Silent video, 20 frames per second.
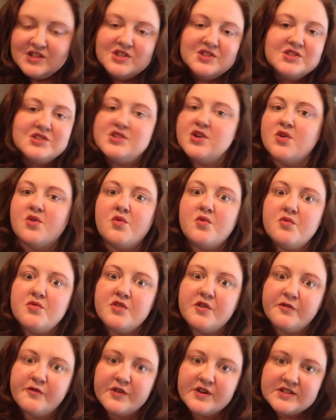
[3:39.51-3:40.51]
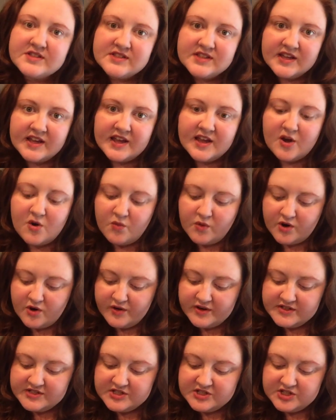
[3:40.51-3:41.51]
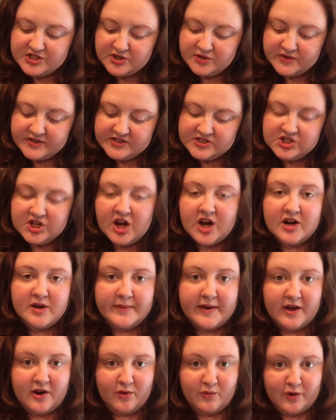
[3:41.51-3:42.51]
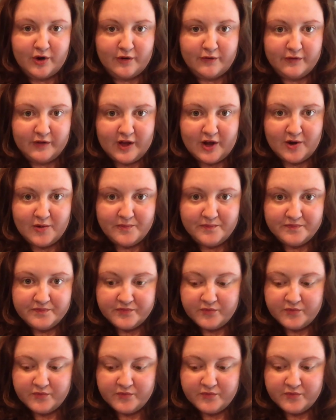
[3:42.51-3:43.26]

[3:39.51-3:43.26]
So the first thing we're going to do is talk about our workflow.